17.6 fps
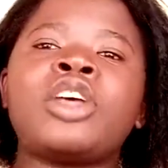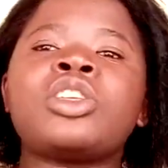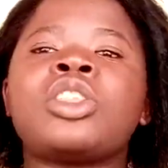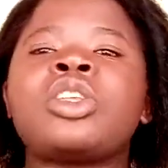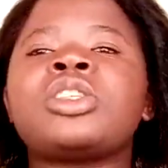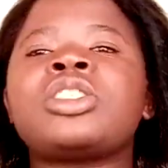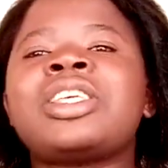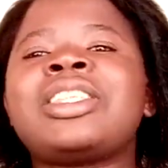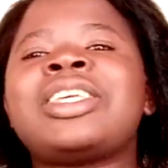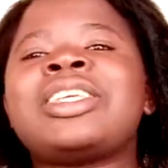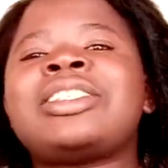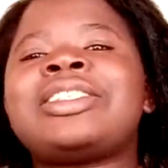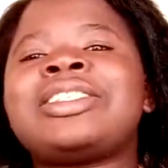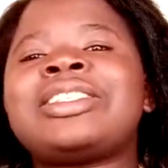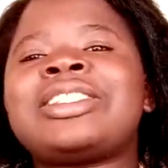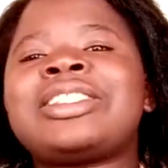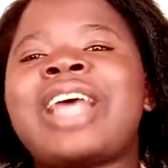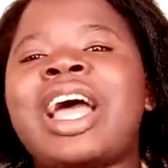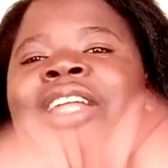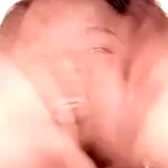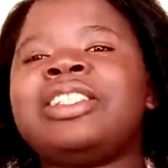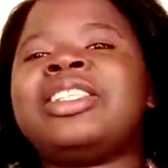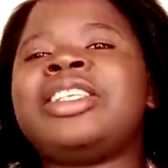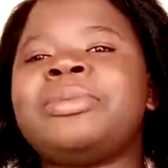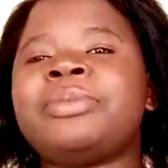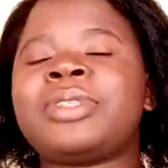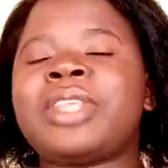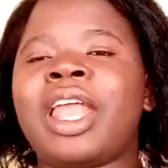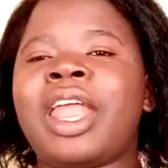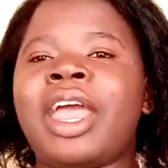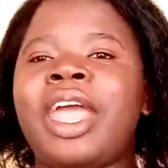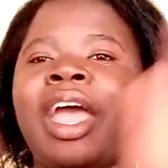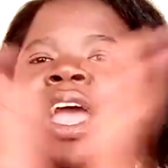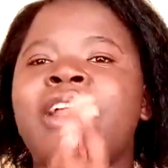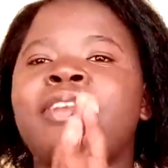So those are the study tips that
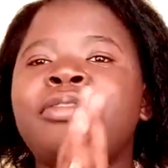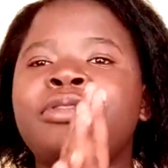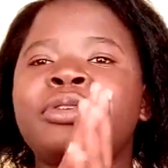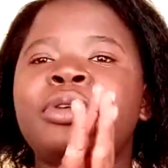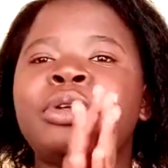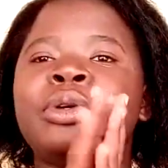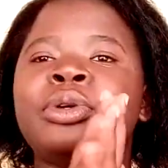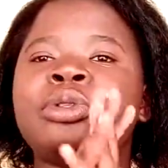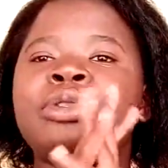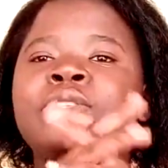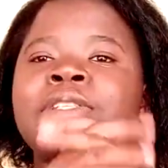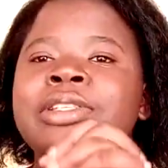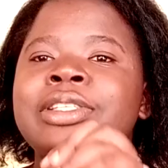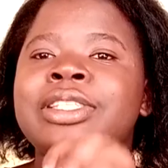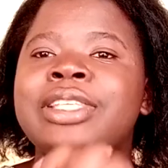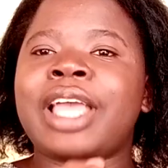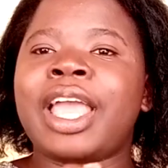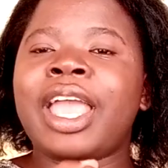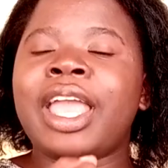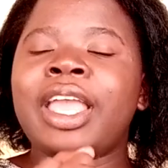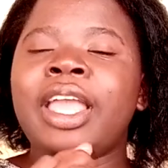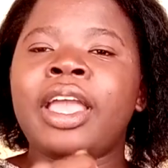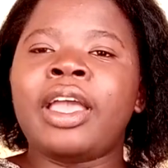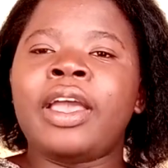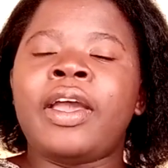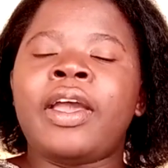I had for you today.